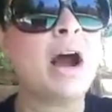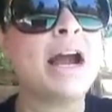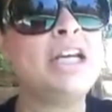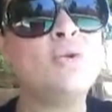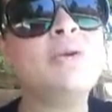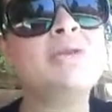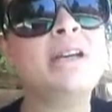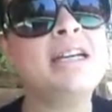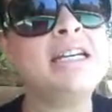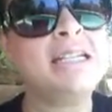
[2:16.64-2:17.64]
knew I was
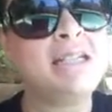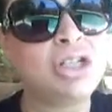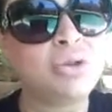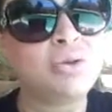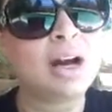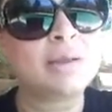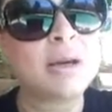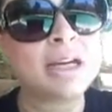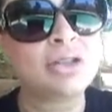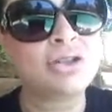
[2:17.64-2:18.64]
going to need to do
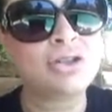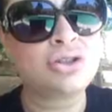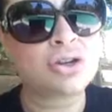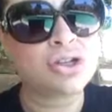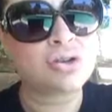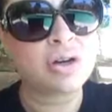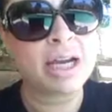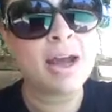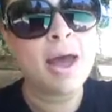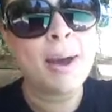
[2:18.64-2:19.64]
cosmetic
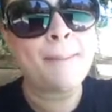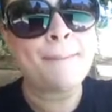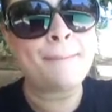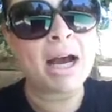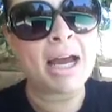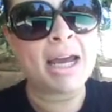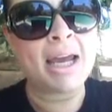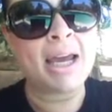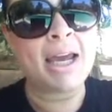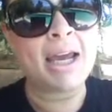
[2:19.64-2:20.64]
surgery.
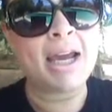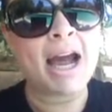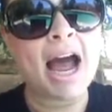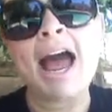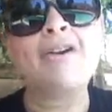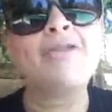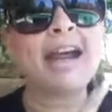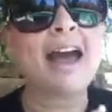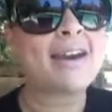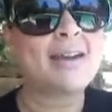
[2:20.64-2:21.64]
I already
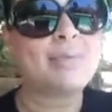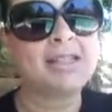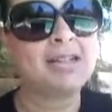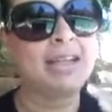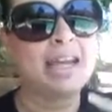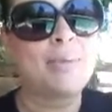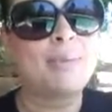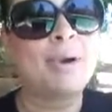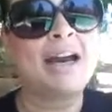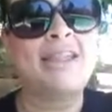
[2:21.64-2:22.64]
had it mentally in my
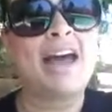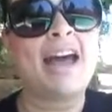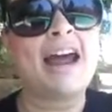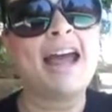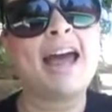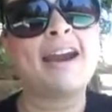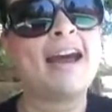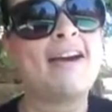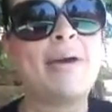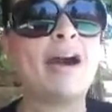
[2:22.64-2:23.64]
mind that I had to
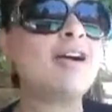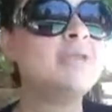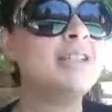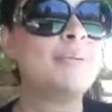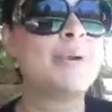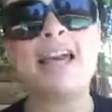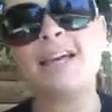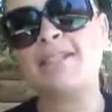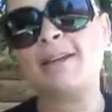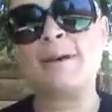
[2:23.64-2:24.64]
have my arms done, my
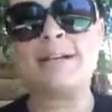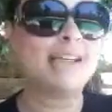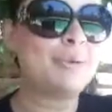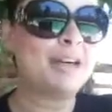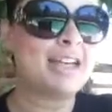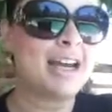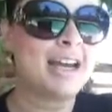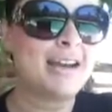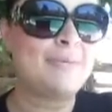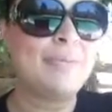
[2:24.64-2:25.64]
legs done, my stomach
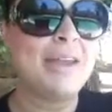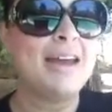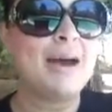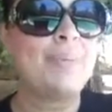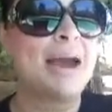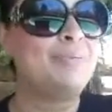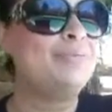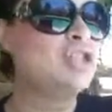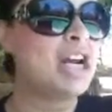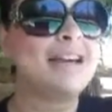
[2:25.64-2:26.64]
done, my
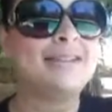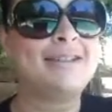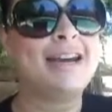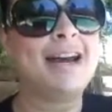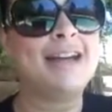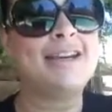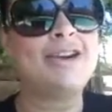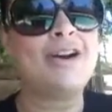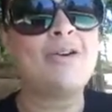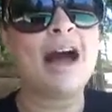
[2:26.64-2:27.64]
chest done.
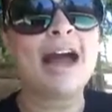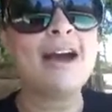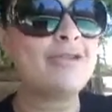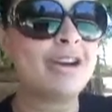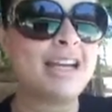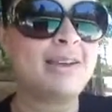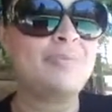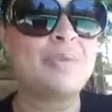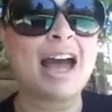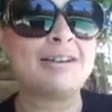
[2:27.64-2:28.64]
I already
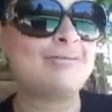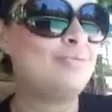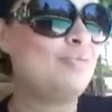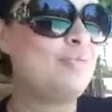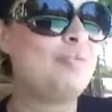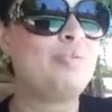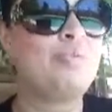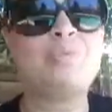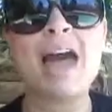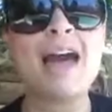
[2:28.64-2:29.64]
had
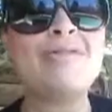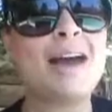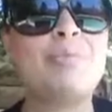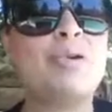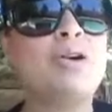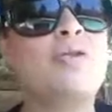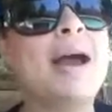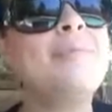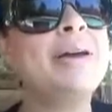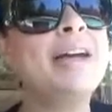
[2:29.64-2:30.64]
that
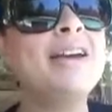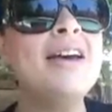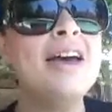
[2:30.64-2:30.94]
program. But